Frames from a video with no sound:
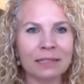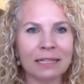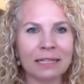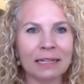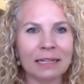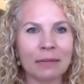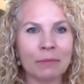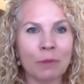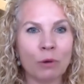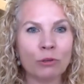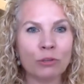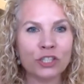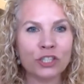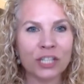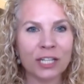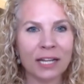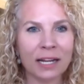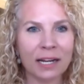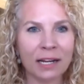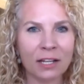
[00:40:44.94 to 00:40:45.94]

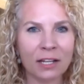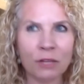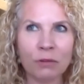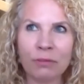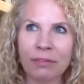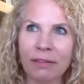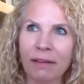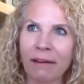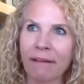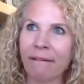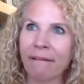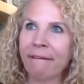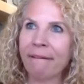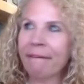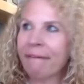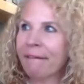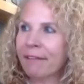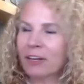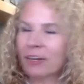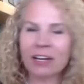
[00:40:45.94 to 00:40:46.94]
emotion in it, you think,
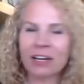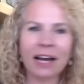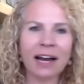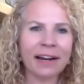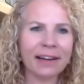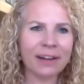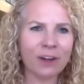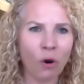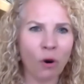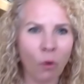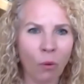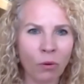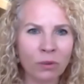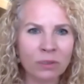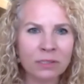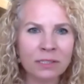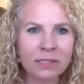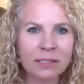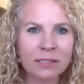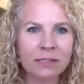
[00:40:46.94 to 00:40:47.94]
you're kind of
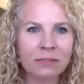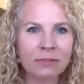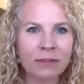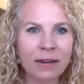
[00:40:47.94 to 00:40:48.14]
cold